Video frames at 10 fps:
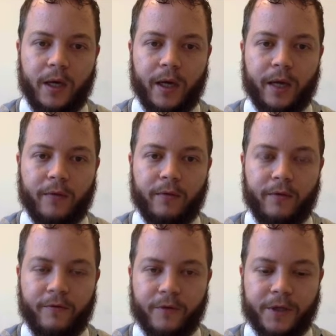And
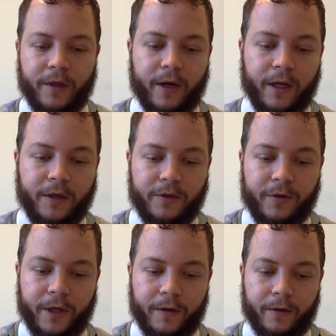the first thing that I can do
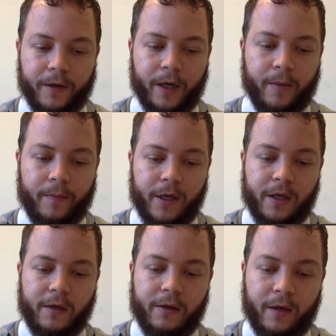here um,
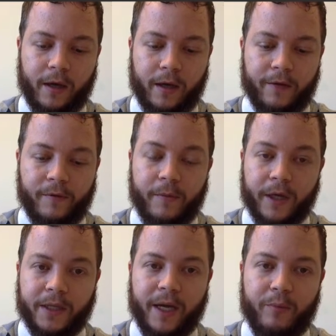is uh, if I'm
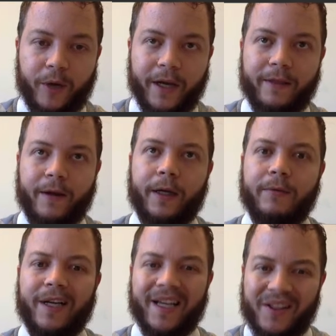going to type Python,
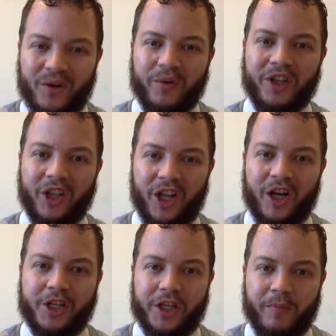it's going to
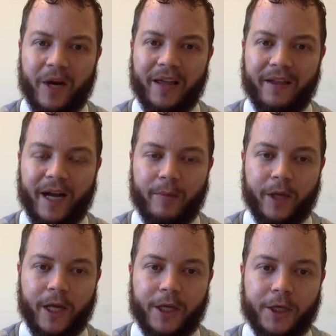launch the Python
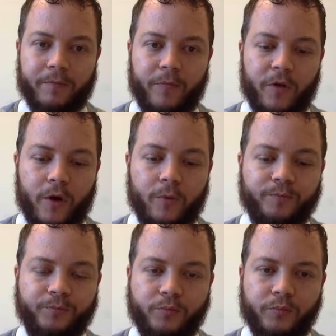application. So
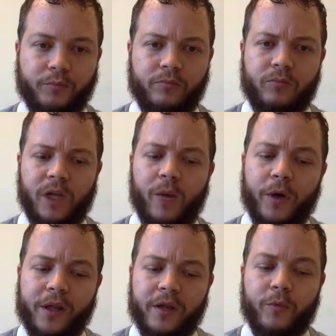I
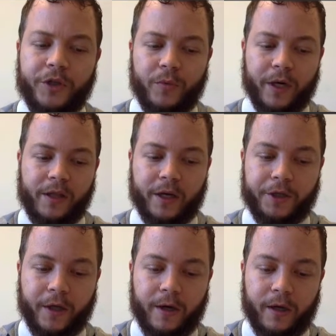want to see which one it's
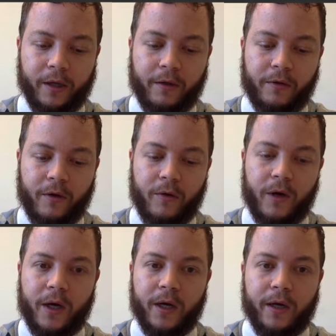actually calling. So
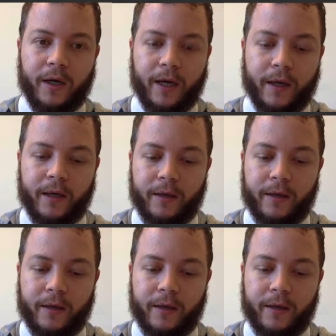uh,